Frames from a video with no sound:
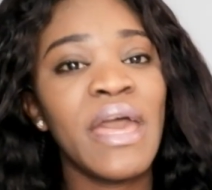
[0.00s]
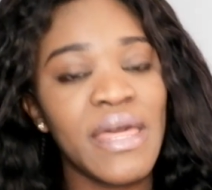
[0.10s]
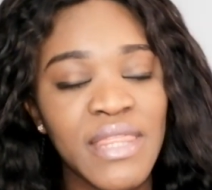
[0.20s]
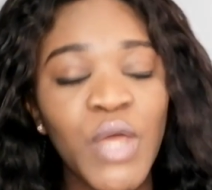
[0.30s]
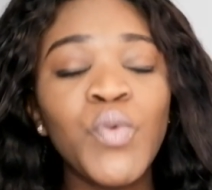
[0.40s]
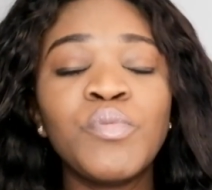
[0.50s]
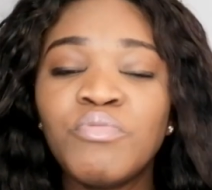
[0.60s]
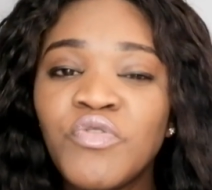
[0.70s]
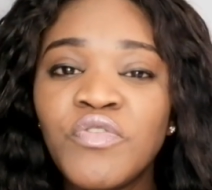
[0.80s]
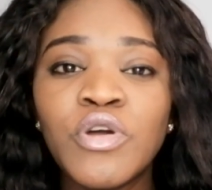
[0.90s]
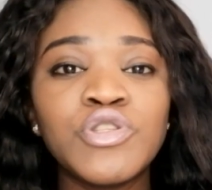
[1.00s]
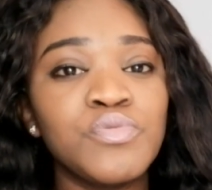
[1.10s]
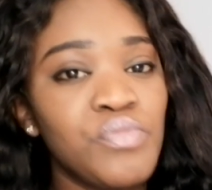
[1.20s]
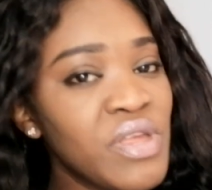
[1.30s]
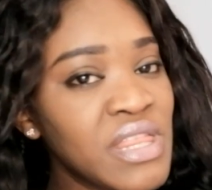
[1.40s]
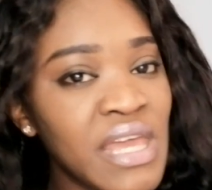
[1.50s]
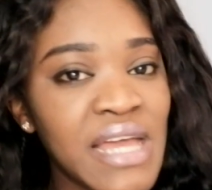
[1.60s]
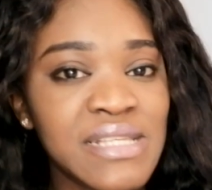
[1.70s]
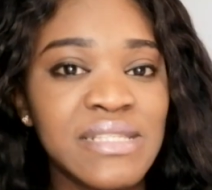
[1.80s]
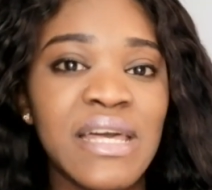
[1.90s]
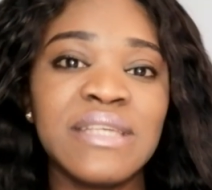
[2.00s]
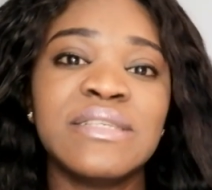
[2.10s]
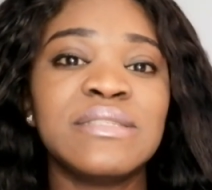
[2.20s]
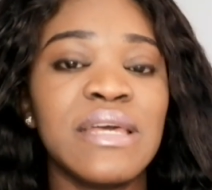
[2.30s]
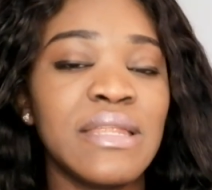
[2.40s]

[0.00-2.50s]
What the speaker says: and then we'll be moving on to breathing exercises